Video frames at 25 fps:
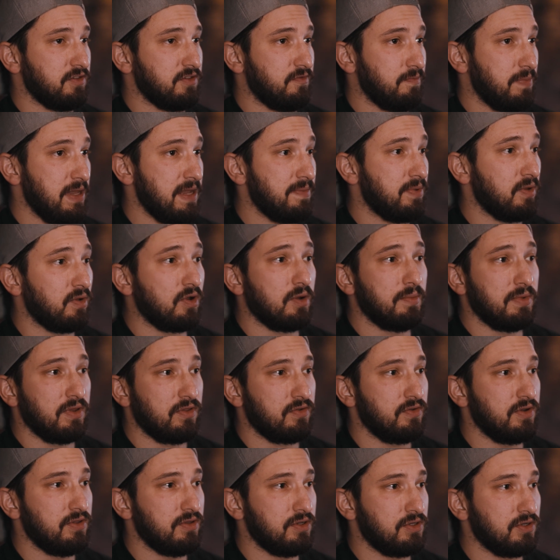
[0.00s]
of people coming
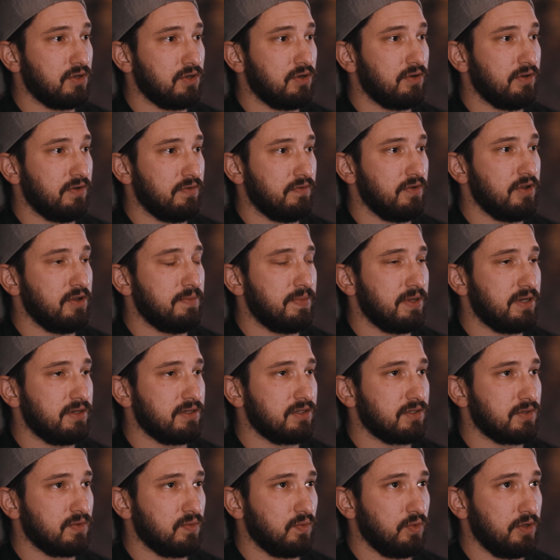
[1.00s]
through the door at
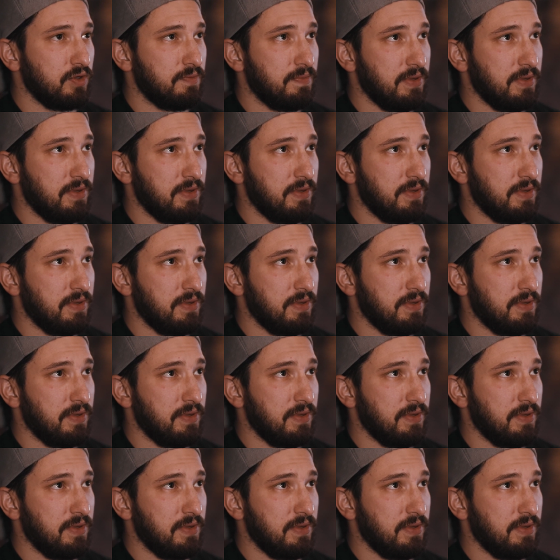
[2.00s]
Reubens would